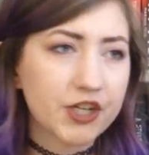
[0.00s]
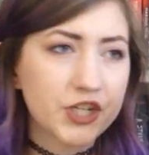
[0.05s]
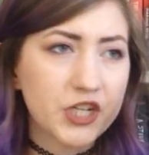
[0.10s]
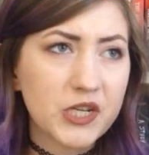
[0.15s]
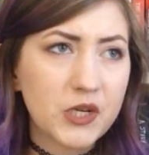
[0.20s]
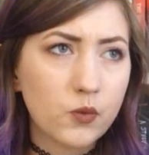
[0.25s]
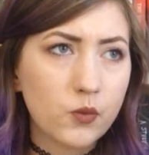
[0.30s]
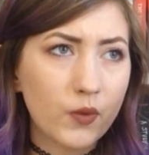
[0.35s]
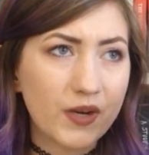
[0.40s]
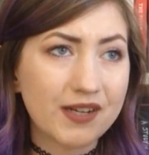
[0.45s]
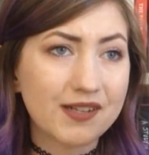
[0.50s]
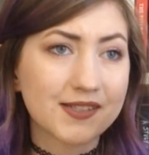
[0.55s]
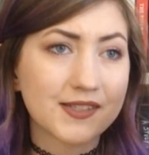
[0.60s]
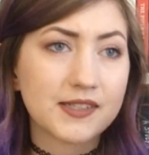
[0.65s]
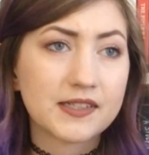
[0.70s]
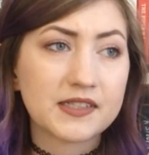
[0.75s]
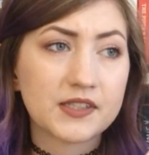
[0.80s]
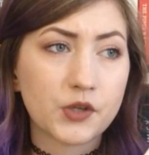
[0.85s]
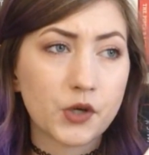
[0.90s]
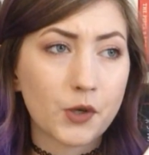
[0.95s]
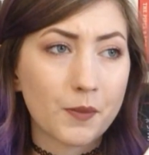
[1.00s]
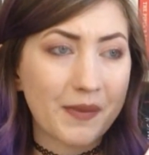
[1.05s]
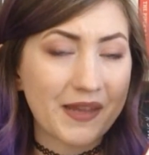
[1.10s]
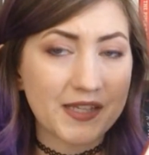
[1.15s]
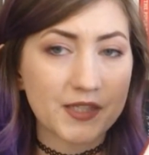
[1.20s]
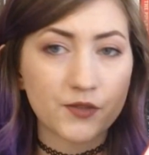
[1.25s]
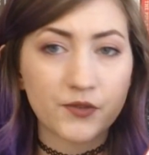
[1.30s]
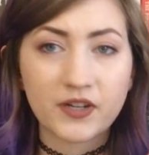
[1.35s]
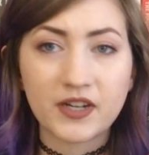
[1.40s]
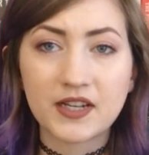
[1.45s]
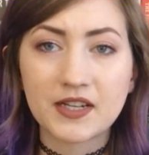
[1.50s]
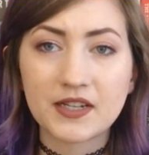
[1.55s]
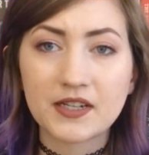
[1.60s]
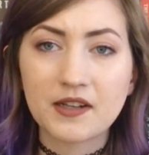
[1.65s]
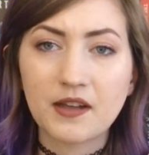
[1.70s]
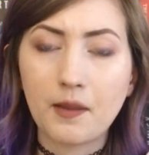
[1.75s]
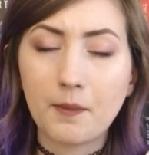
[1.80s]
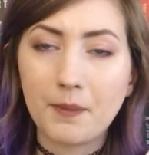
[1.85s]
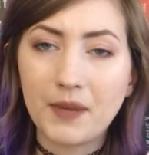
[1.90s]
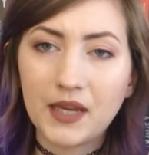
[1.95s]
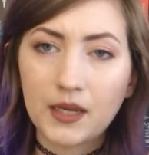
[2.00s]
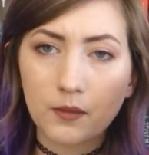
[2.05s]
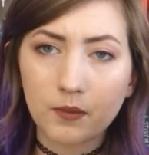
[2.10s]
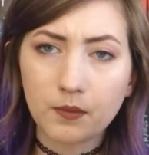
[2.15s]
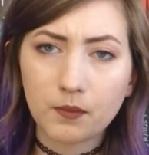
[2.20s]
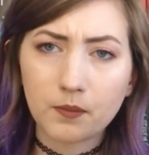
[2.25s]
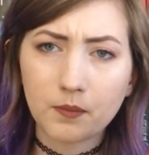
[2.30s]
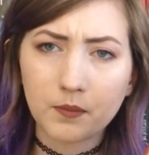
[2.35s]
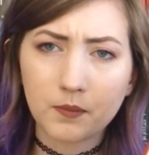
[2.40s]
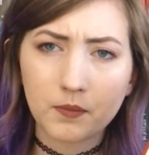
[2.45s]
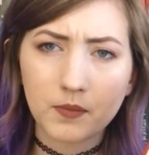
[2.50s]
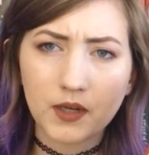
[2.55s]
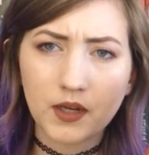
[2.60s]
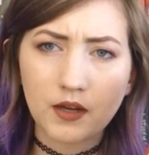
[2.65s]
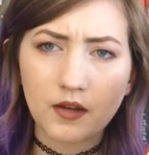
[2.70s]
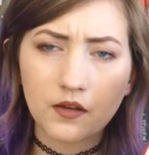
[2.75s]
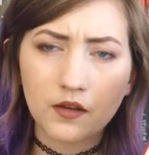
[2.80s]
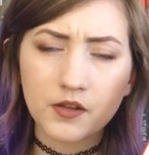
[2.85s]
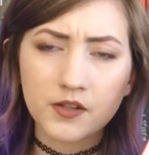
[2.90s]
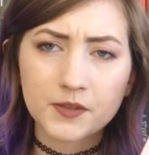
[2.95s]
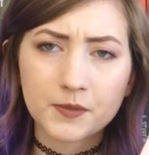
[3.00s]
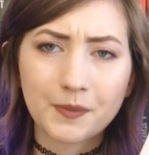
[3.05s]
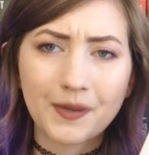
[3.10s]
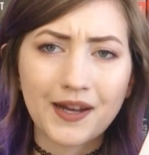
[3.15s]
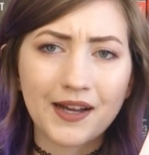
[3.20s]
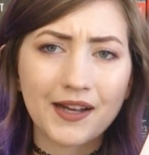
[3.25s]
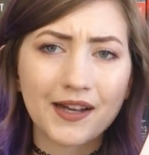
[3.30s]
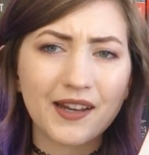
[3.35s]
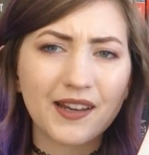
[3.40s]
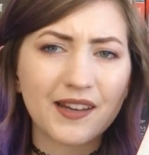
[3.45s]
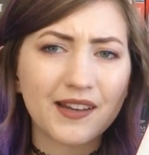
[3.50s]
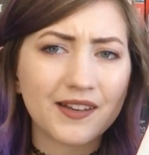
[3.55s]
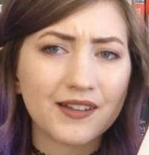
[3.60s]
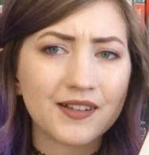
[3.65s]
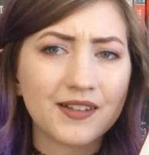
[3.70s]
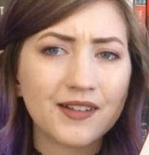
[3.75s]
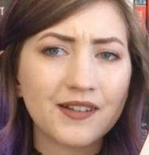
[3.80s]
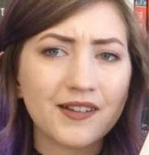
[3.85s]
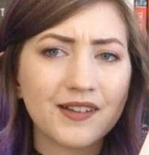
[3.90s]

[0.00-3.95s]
and she witnesses her best friend being killed by